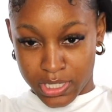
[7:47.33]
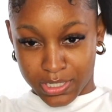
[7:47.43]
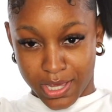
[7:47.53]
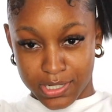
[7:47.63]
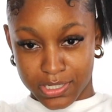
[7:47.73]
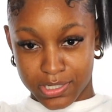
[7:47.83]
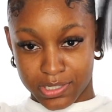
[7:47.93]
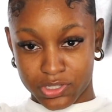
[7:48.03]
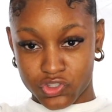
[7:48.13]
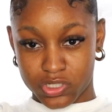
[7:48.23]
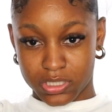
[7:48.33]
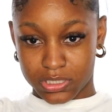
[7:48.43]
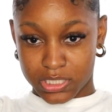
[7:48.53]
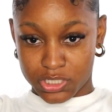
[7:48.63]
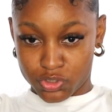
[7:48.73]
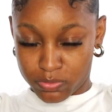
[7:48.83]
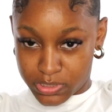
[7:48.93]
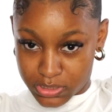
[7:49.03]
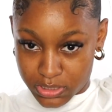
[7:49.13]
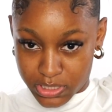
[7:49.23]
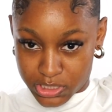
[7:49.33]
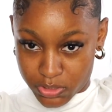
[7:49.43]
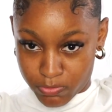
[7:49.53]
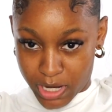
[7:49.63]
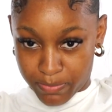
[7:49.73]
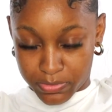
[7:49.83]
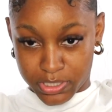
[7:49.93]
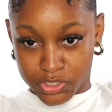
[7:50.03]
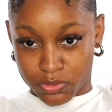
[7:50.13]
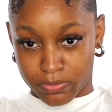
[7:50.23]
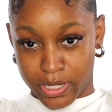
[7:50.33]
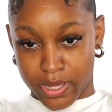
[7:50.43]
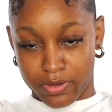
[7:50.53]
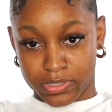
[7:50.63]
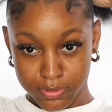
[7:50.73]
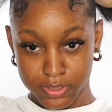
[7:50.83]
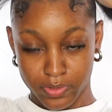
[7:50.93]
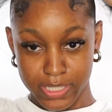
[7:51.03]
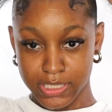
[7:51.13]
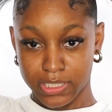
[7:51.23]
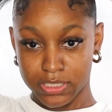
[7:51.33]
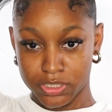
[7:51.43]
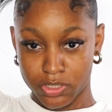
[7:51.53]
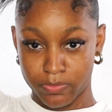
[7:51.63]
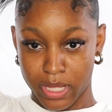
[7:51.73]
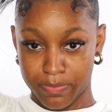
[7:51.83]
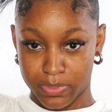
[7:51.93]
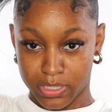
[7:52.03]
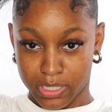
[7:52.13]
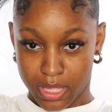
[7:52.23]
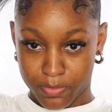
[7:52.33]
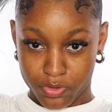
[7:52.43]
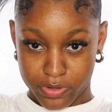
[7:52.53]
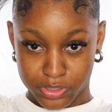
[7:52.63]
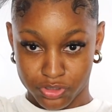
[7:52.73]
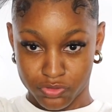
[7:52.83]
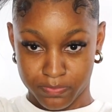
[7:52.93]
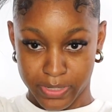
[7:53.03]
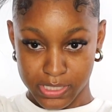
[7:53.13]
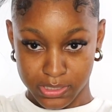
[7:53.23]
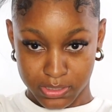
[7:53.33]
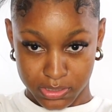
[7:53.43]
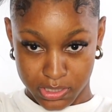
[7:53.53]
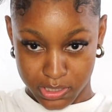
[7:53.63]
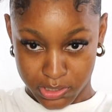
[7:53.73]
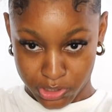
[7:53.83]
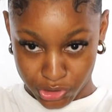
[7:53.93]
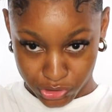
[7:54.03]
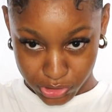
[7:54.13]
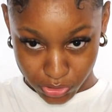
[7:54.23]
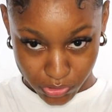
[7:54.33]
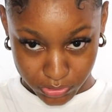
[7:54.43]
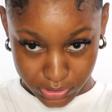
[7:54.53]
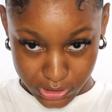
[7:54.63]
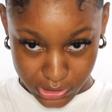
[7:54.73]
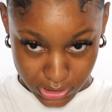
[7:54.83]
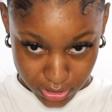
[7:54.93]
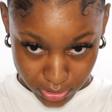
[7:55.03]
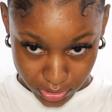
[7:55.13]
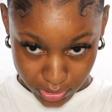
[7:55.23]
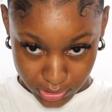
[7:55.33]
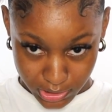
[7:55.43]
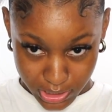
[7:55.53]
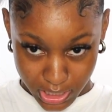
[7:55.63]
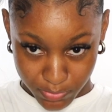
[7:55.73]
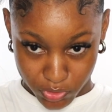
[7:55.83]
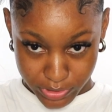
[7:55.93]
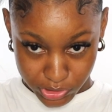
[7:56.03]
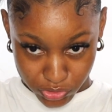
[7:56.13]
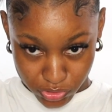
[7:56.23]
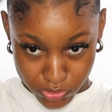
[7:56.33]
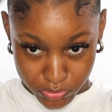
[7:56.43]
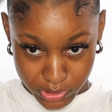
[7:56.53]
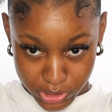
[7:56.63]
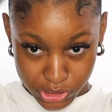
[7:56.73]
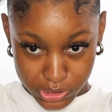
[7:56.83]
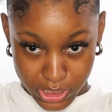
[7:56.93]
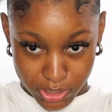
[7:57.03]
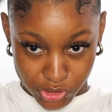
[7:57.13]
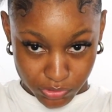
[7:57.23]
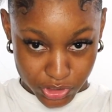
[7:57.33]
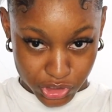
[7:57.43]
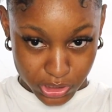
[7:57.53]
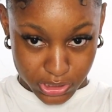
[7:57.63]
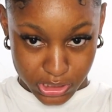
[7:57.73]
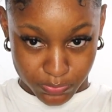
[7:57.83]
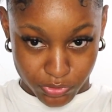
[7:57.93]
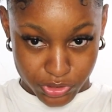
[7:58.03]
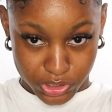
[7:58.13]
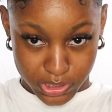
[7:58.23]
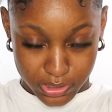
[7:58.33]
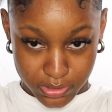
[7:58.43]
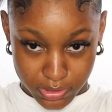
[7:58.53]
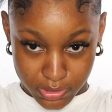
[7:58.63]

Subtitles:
kind of gently twisting this and wrapping this around. So as I get done wrapping it, I'm going to basically just hold this here, and I'm going to just hair scrunchie this portion.